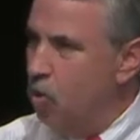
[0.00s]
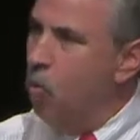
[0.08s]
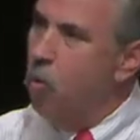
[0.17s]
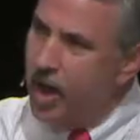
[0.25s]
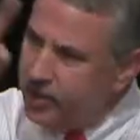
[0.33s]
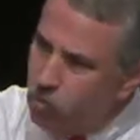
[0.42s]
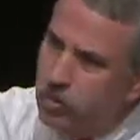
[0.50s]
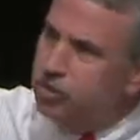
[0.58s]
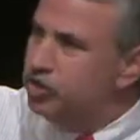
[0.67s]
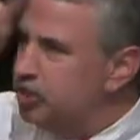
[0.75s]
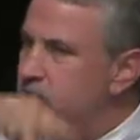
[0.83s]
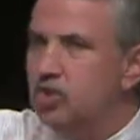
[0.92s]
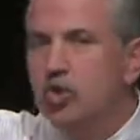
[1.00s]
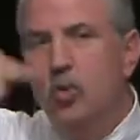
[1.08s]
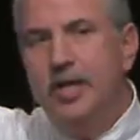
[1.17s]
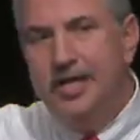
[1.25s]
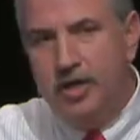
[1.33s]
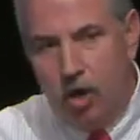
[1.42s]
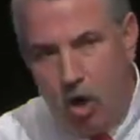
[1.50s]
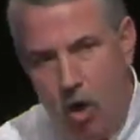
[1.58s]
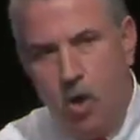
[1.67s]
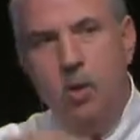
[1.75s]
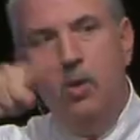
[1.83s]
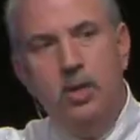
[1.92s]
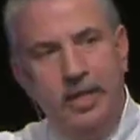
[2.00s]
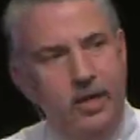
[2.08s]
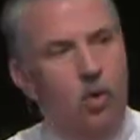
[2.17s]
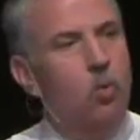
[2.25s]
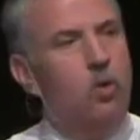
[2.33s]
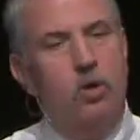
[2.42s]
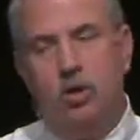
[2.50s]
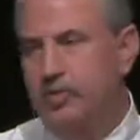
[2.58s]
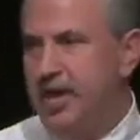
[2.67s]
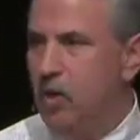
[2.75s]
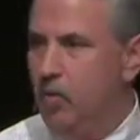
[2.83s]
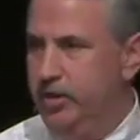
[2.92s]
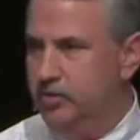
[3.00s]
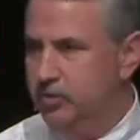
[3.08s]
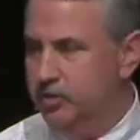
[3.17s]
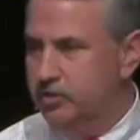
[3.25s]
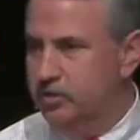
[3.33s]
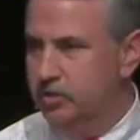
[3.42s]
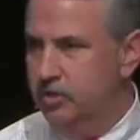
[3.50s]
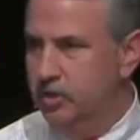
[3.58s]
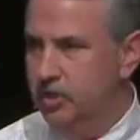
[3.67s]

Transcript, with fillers: What was she doing in her own little world, that waitress?